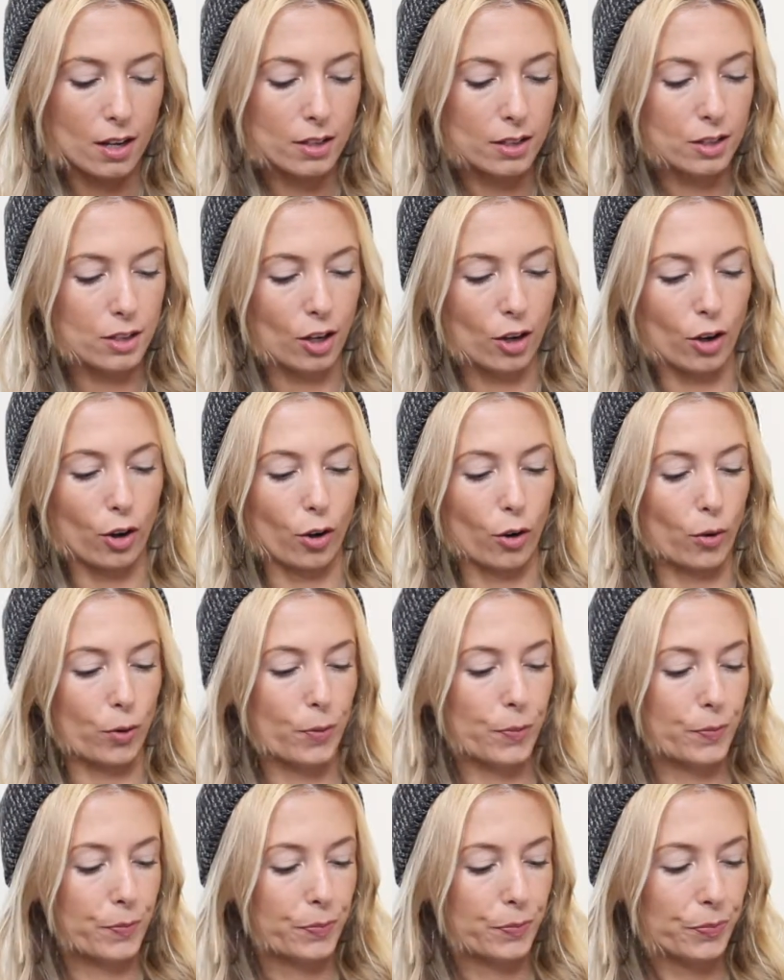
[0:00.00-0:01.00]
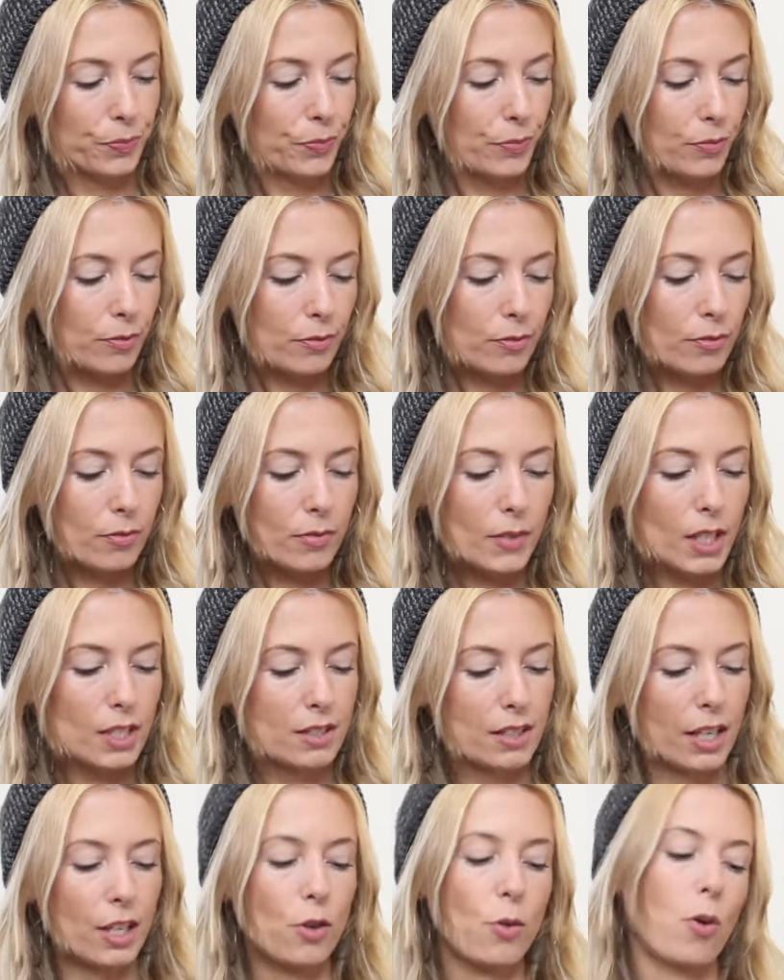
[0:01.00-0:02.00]
So
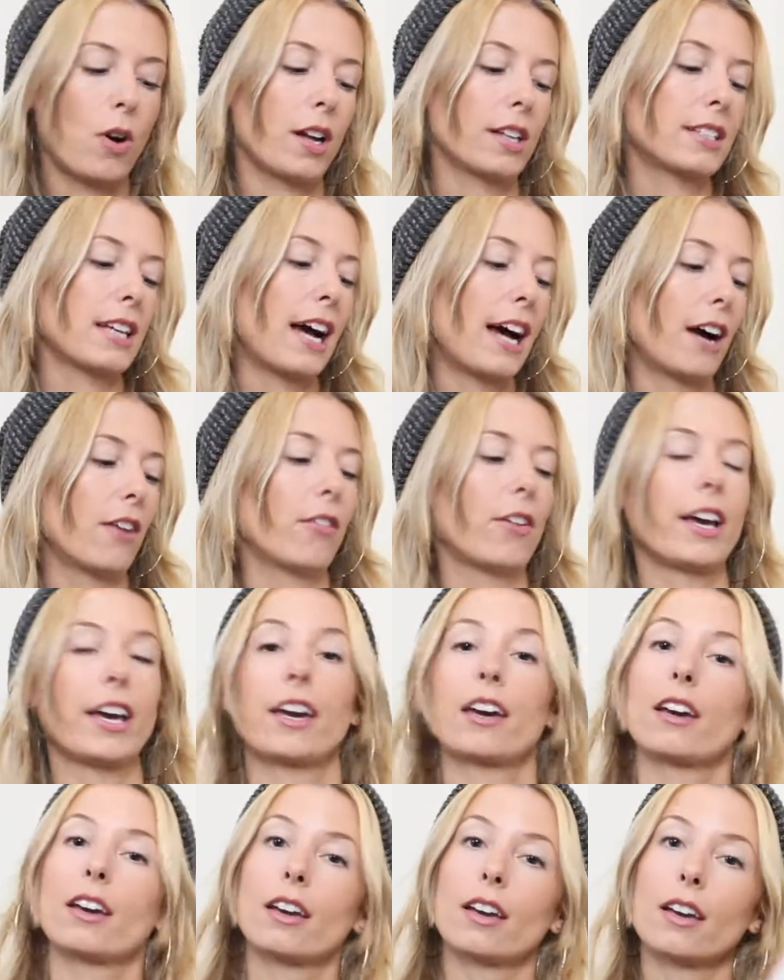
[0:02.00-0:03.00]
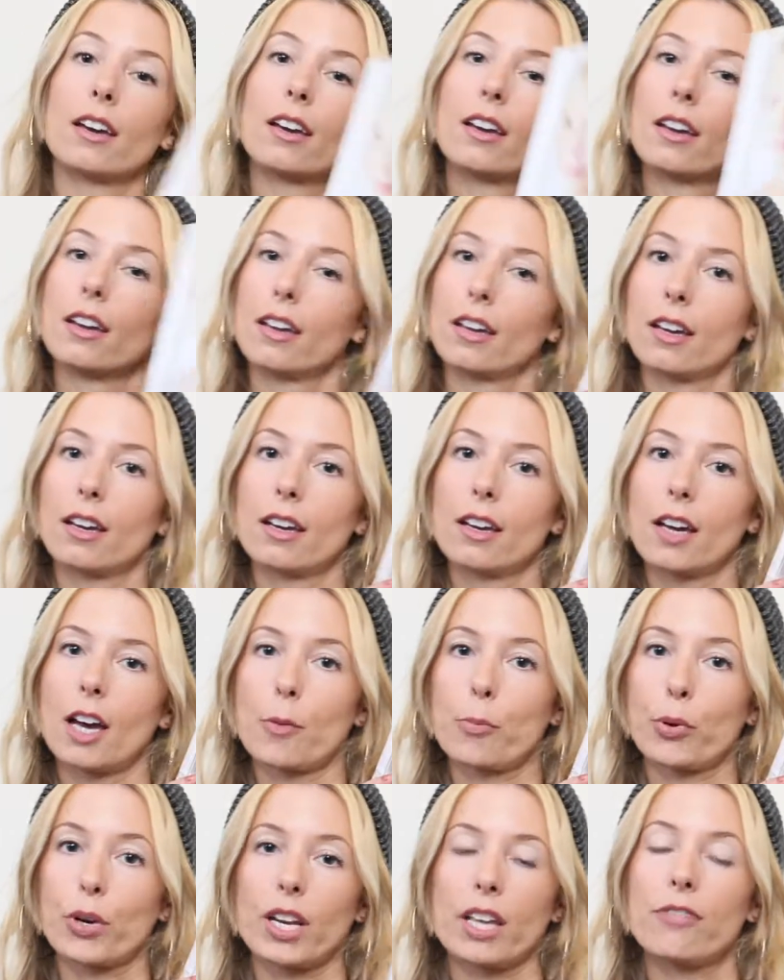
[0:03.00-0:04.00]
say you want to have like
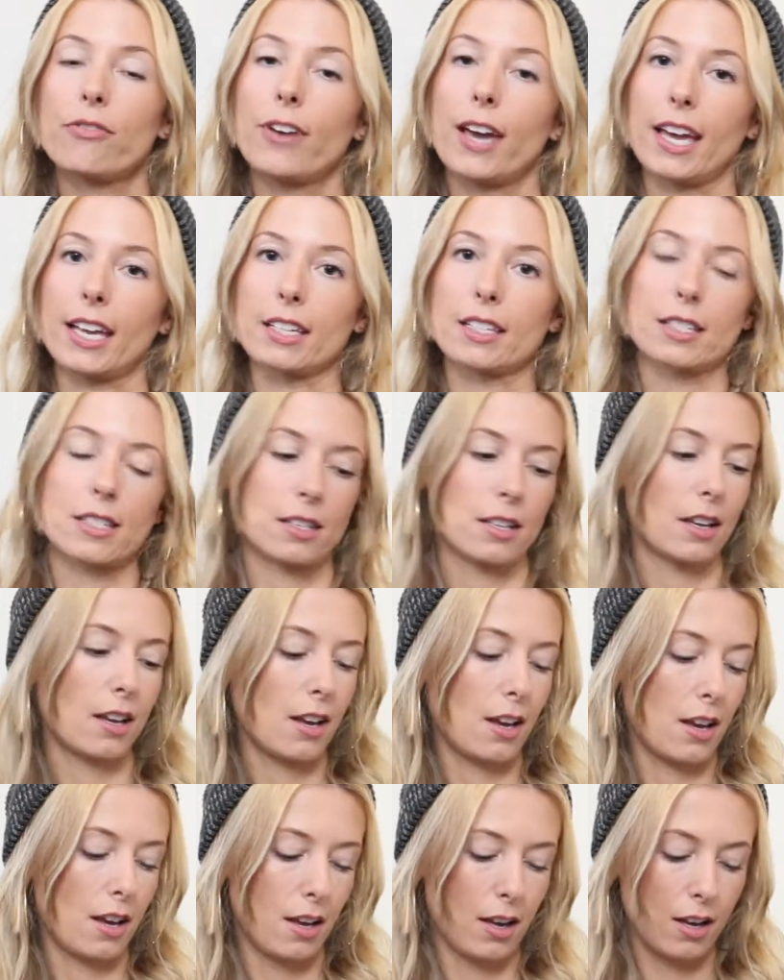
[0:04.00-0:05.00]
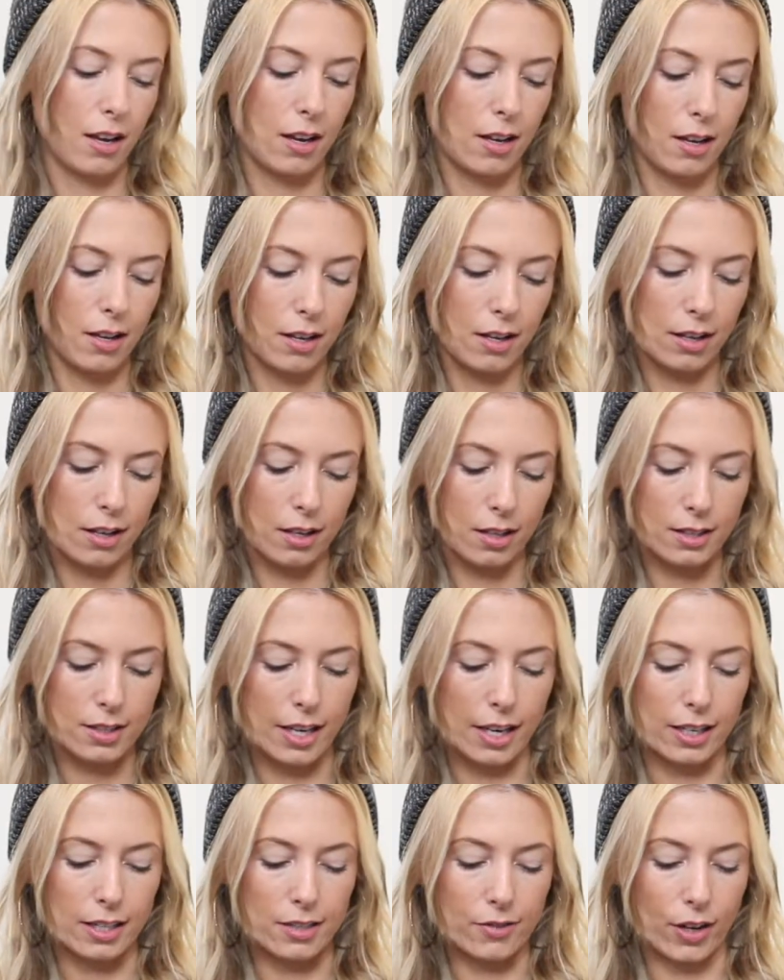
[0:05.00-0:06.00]
a pretty face, because
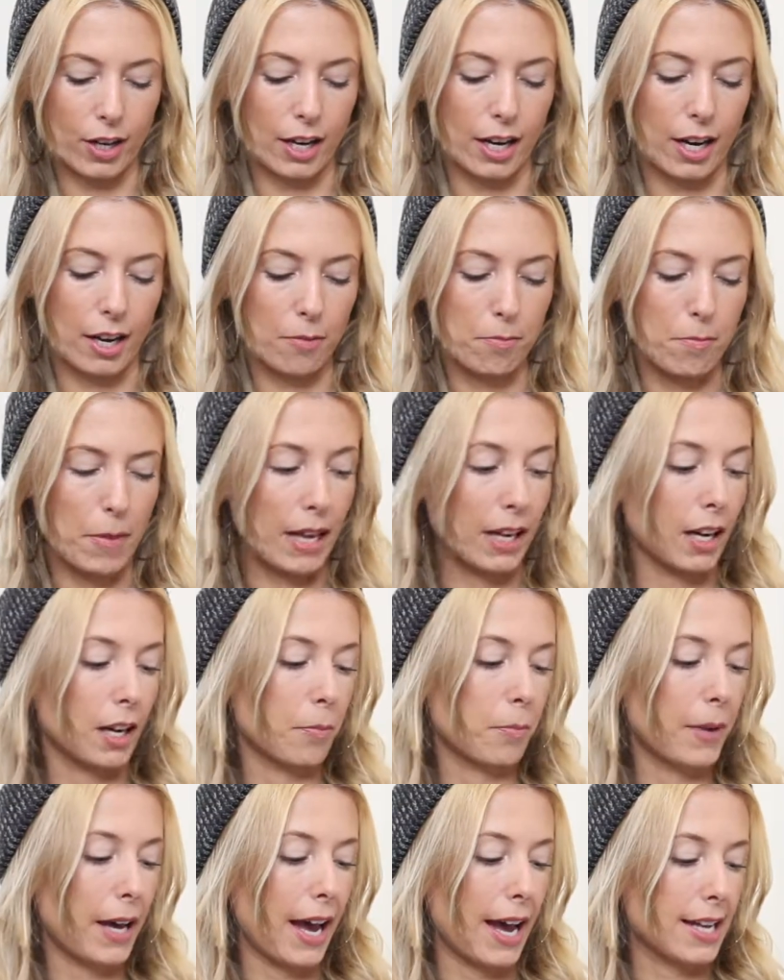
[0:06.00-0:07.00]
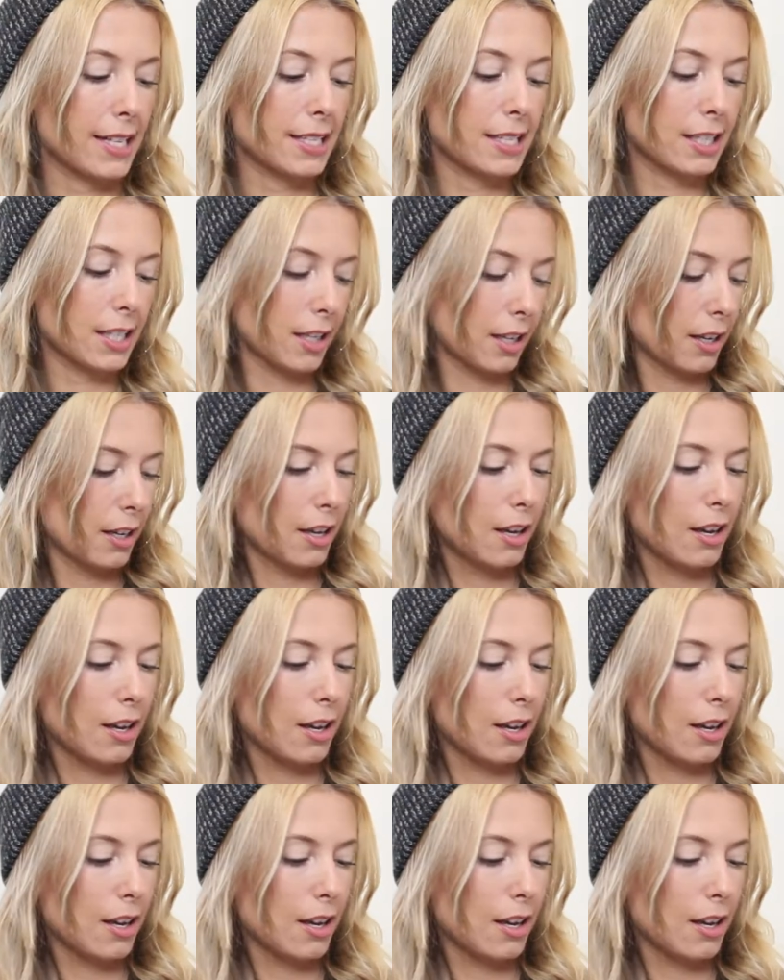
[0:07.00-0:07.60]
that is very makeup-esque,